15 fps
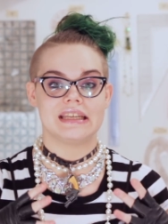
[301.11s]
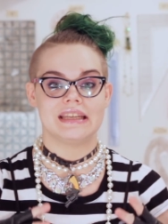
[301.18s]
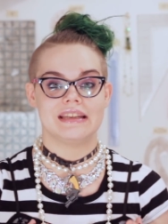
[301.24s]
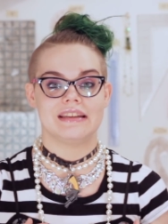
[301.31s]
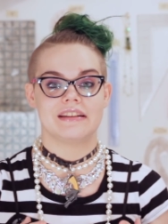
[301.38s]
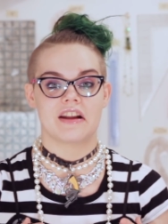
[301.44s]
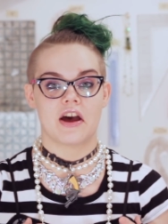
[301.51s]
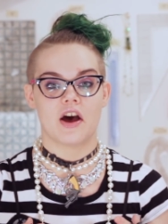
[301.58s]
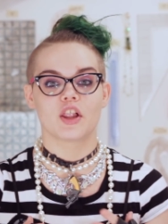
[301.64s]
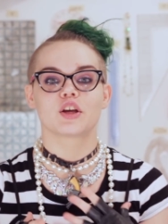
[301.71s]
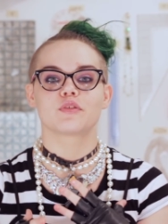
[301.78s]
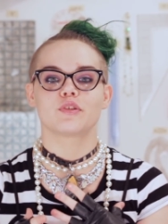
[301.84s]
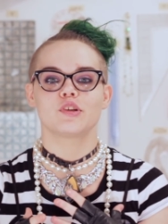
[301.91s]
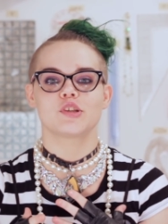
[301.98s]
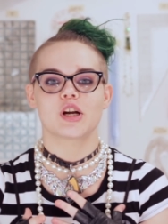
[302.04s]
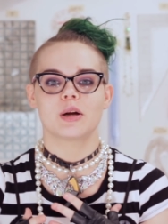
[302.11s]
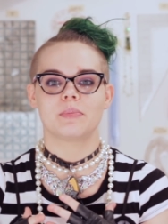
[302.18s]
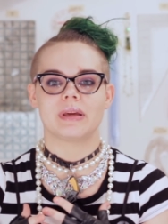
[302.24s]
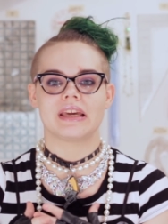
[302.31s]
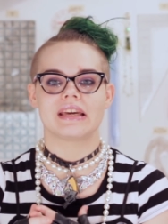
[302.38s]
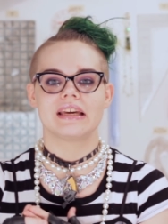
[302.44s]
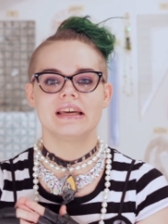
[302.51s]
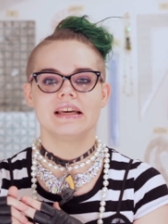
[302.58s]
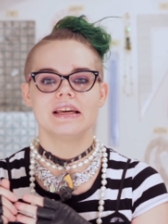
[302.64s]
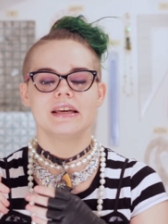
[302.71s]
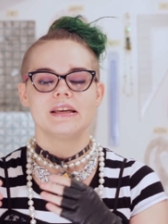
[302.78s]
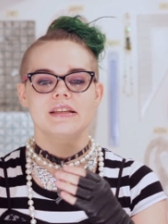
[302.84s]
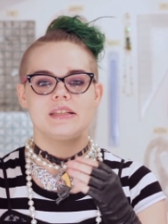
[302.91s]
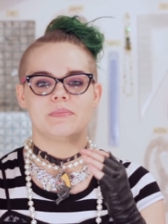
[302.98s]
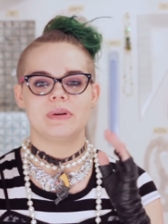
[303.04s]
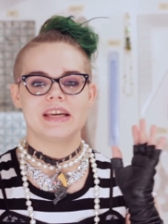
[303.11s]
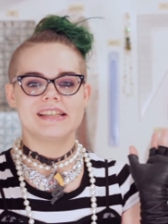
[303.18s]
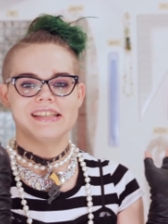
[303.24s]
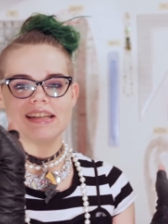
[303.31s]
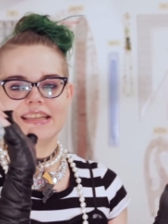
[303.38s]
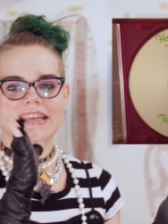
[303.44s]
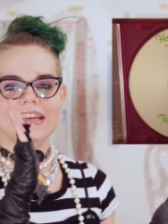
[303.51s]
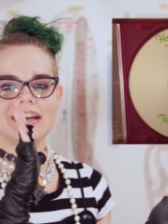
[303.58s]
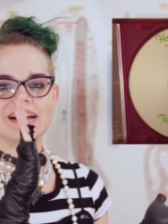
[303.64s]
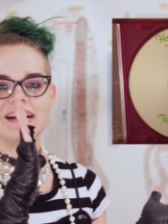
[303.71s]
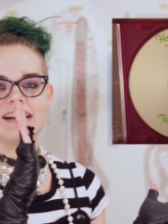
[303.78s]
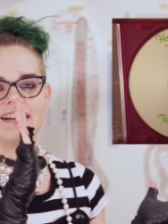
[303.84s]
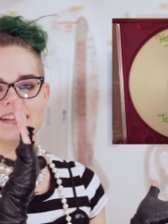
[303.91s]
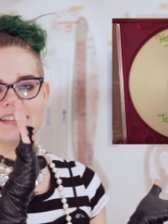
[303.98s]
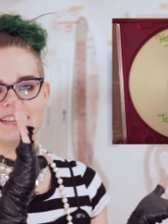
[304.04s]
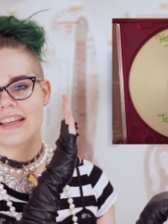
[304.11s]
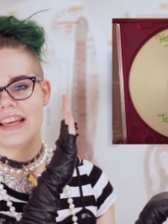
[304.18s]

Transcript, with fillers: in colorful Sharpie depicted here